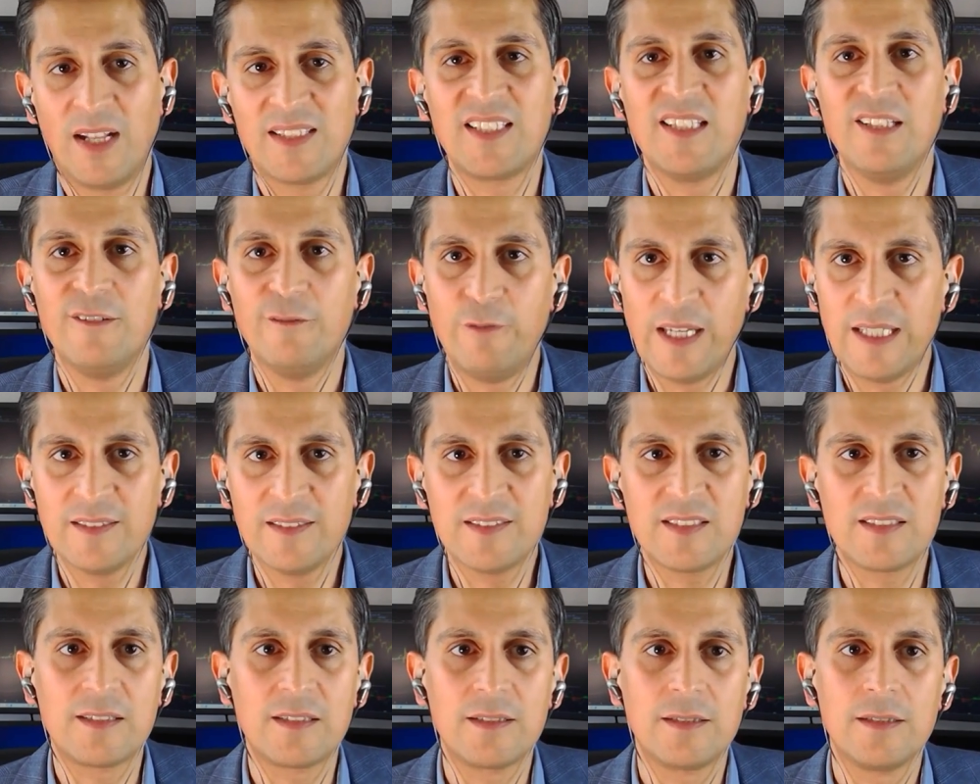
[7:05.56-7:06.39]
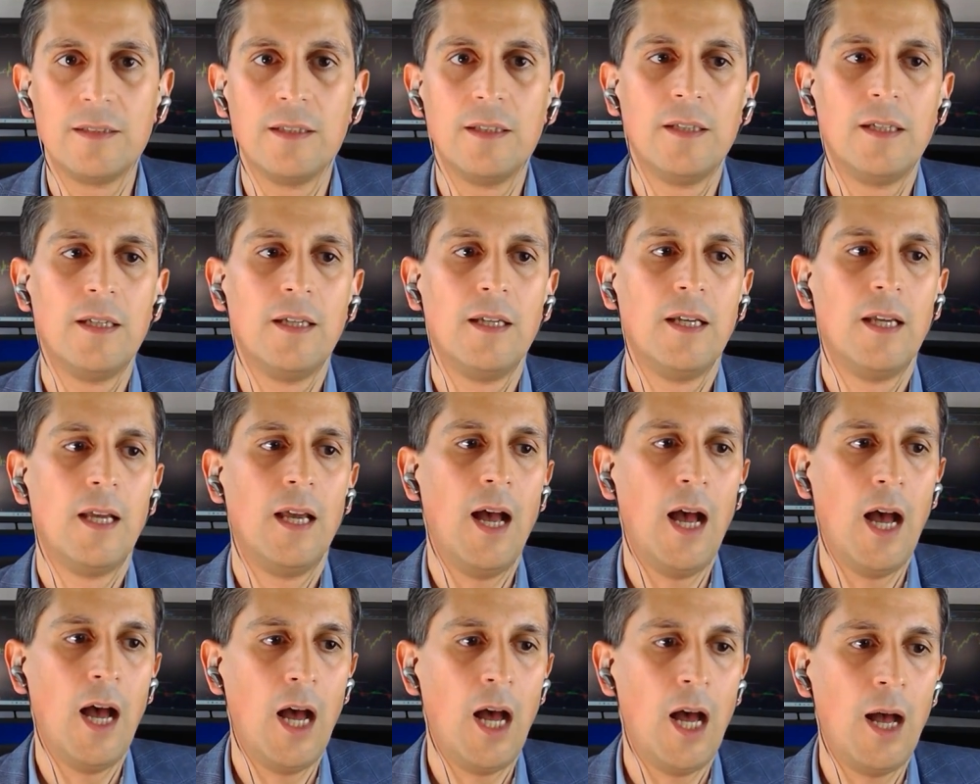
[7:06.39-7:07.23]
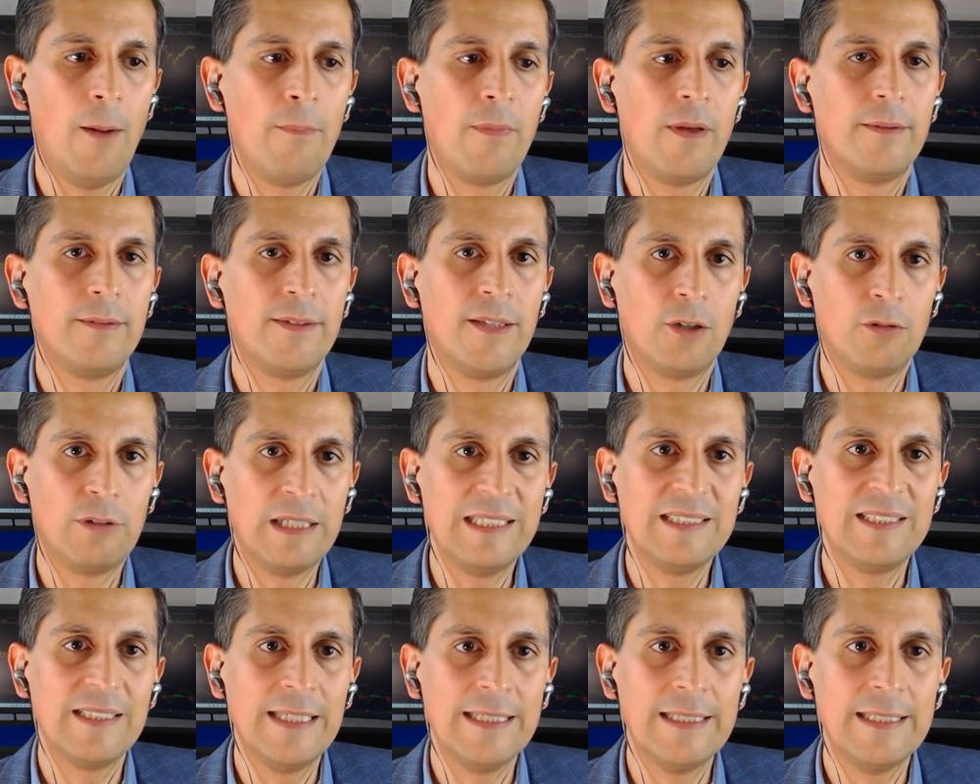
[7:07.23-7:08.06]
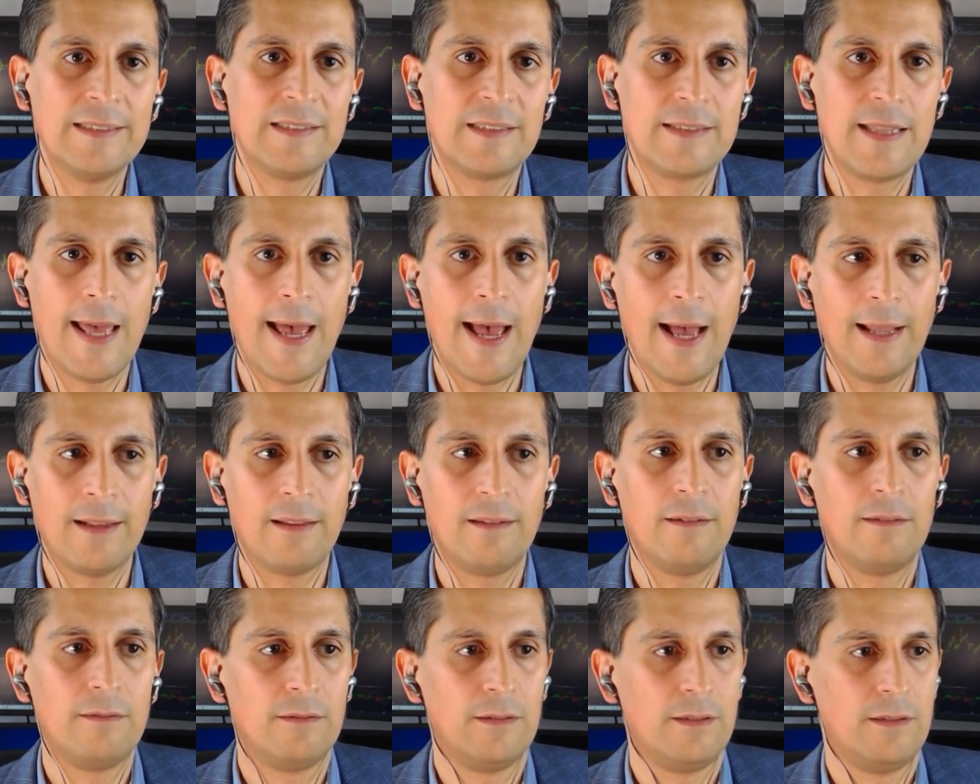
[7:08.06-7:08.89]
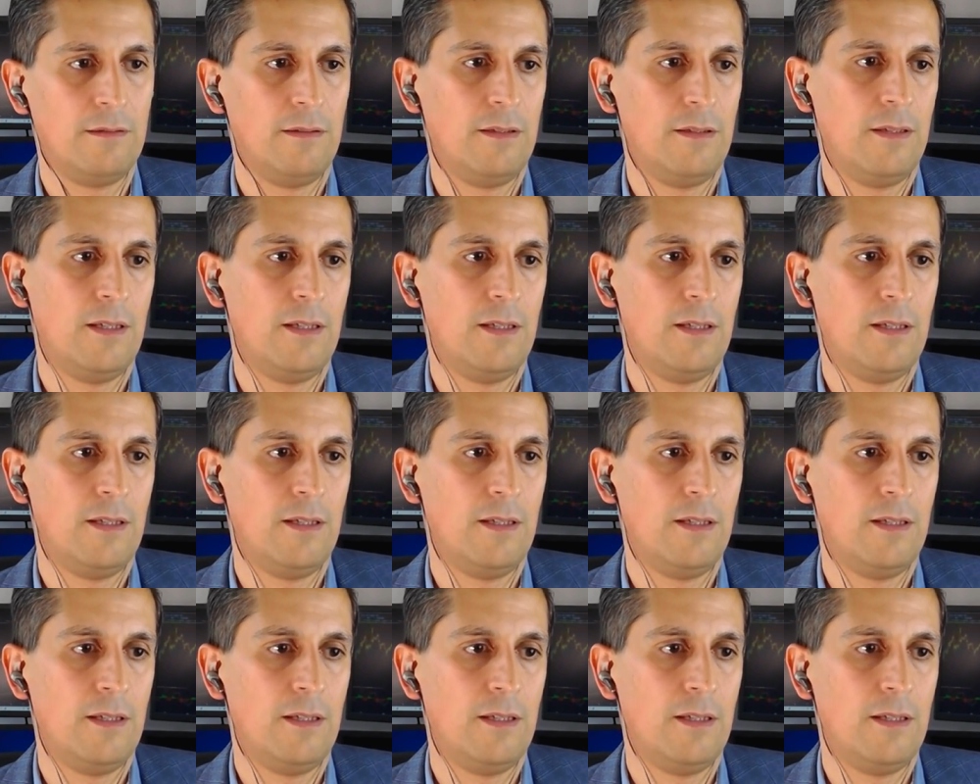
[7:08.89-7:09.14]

I'm not convinced. The reason is that